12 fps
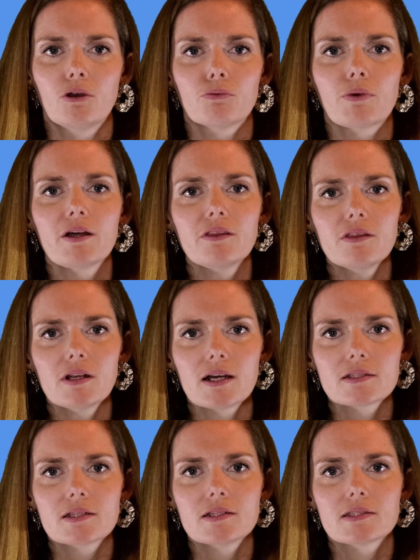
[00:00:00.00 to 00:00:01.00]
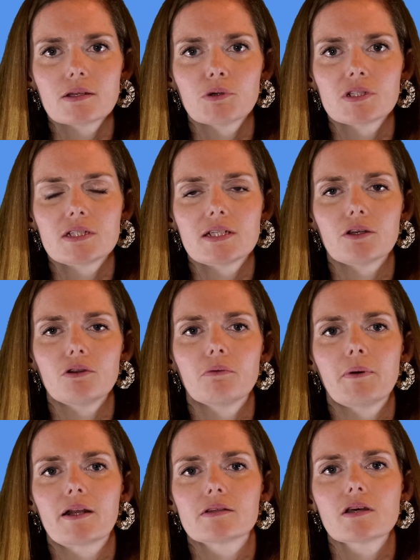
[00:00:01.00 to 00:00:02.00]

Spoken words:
Rather than asking someone to tell you about a